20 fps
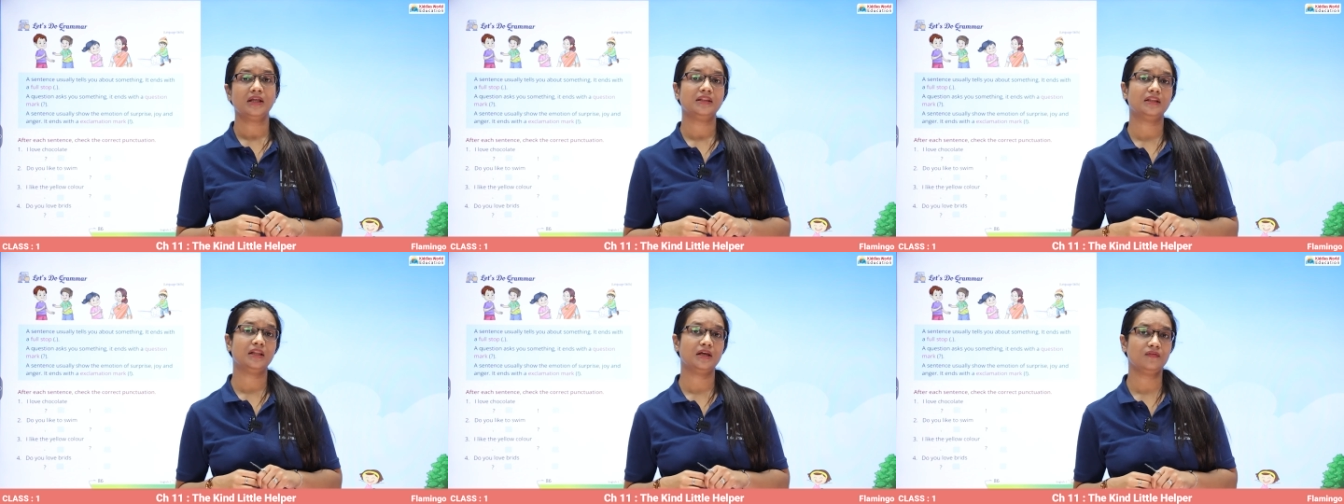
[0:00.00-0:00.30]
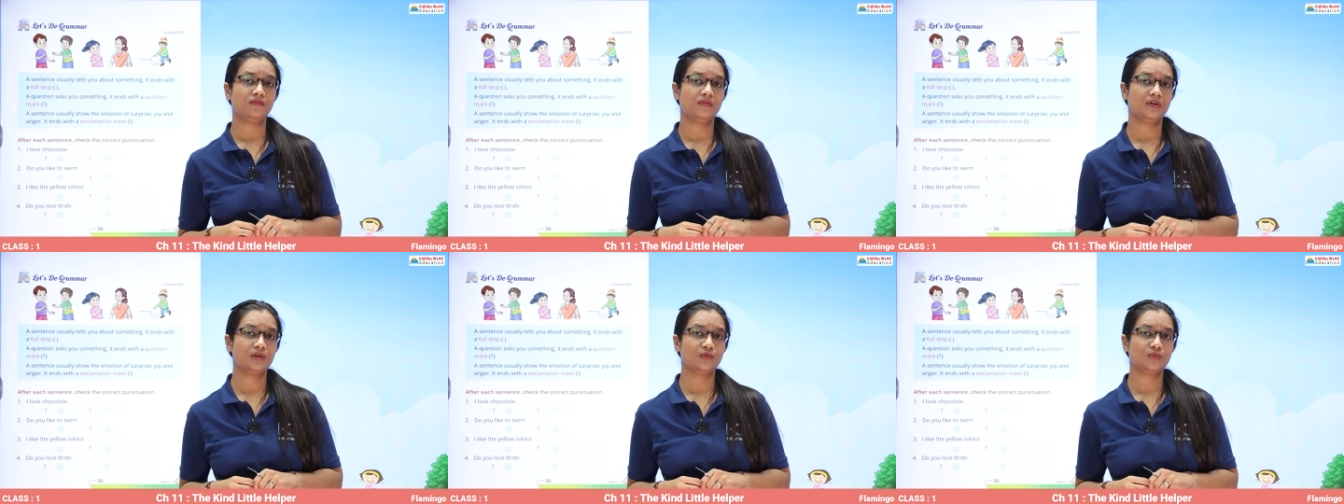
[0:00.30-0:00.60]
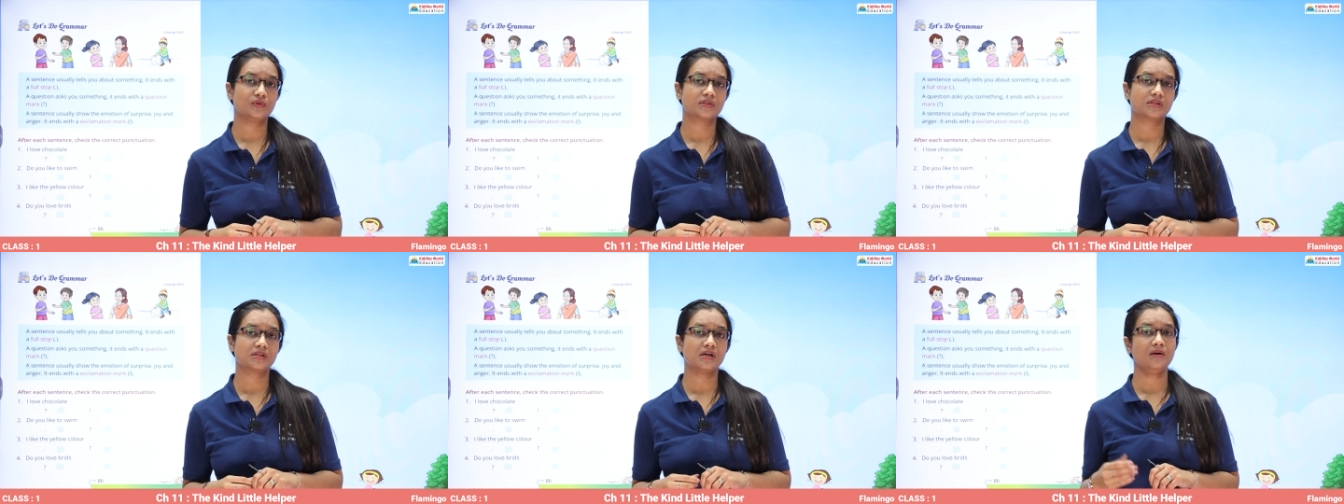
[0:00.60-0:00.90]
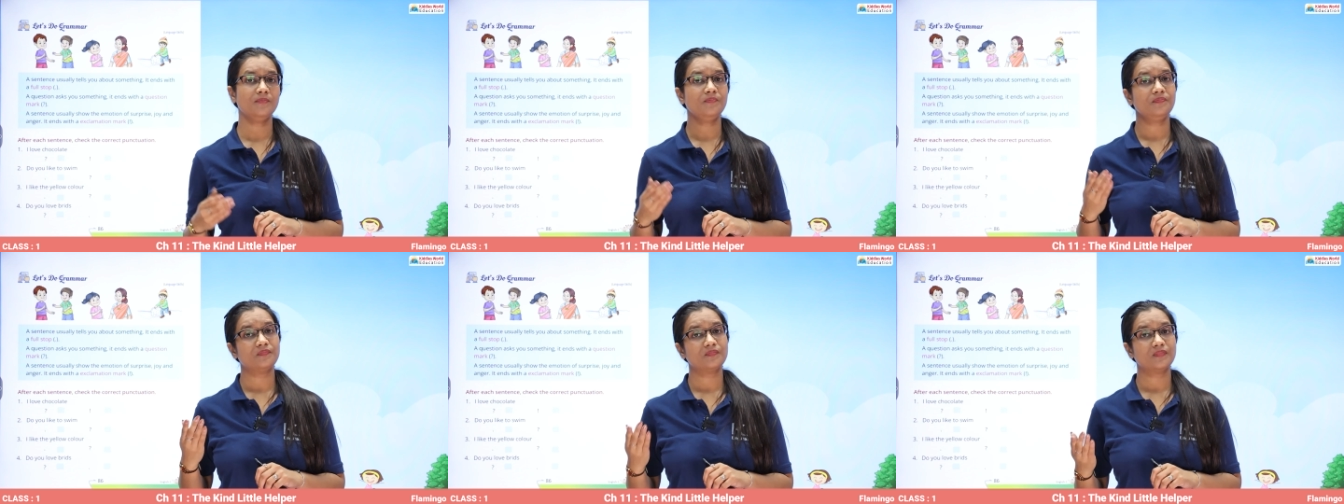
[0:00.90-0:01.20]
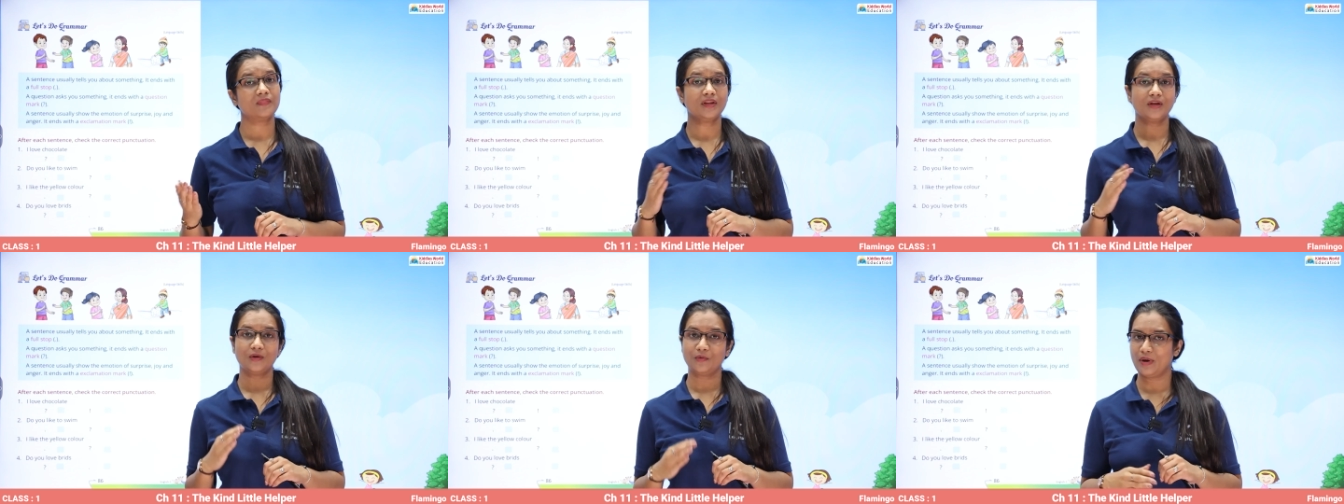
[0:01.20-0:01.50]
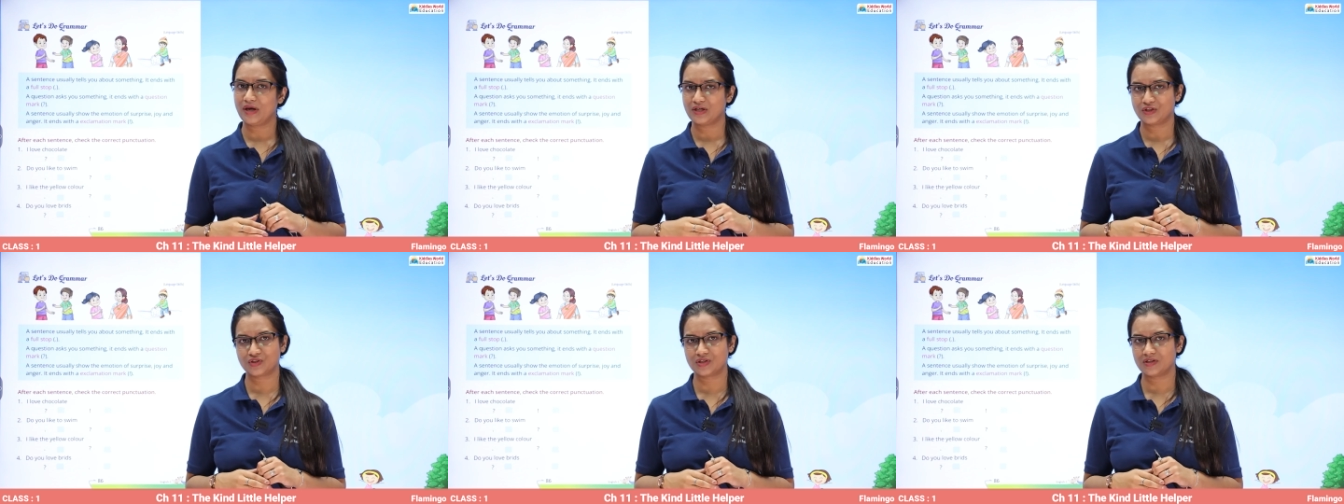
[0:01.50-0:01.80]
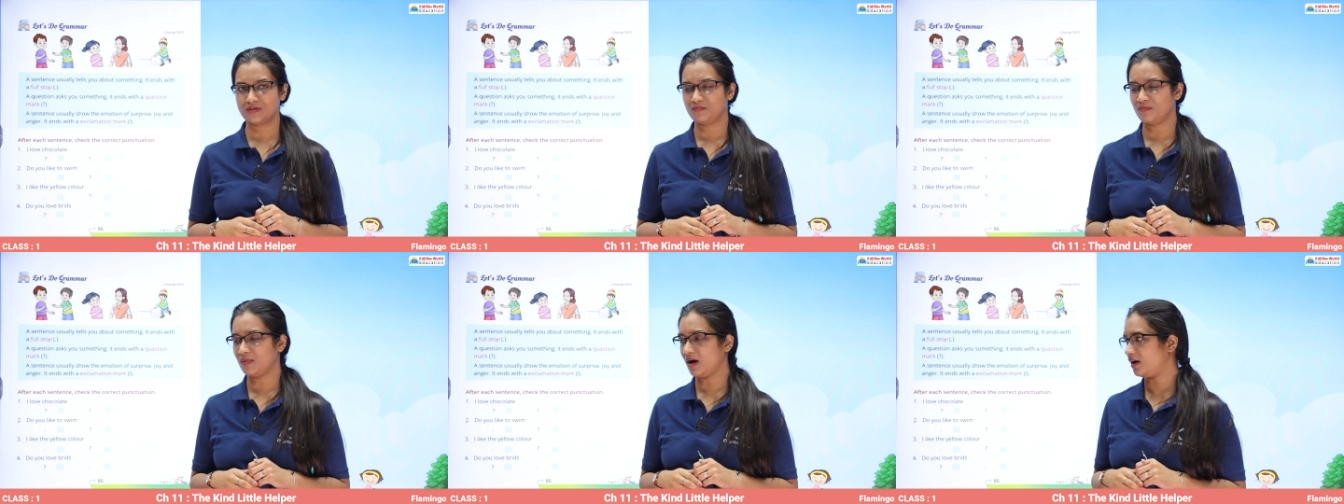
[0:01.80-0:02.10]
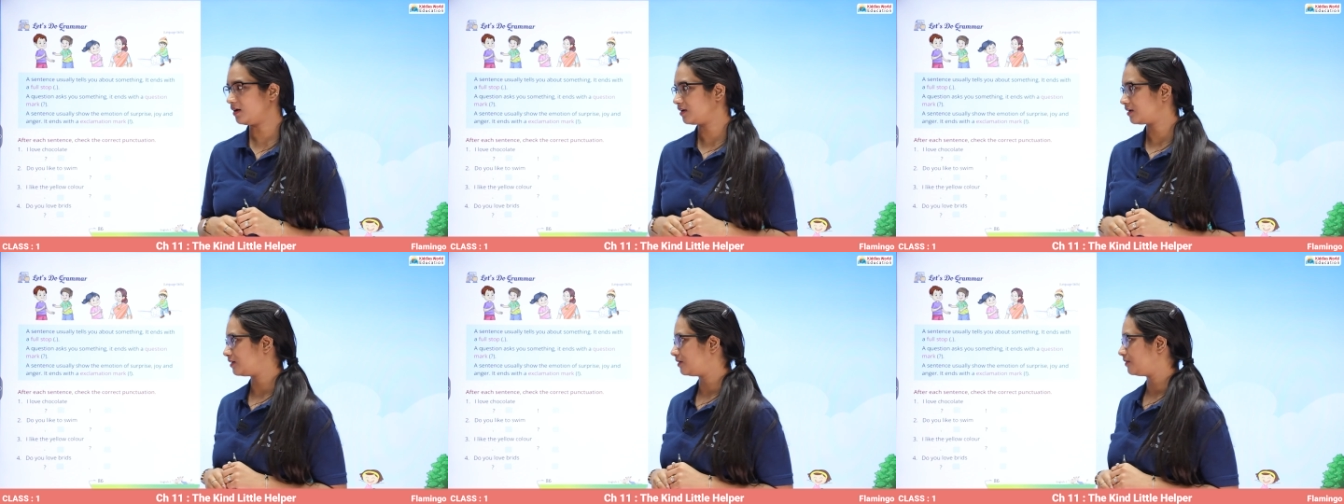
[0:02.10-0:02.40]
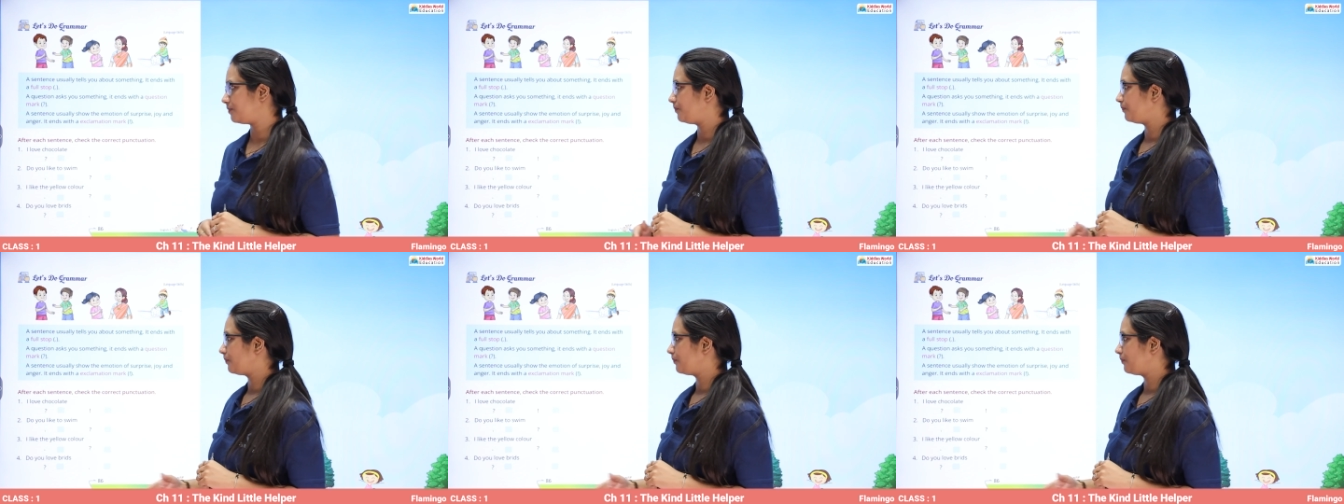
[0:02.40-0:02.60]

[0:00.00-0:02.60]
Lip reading: then we use a question mark.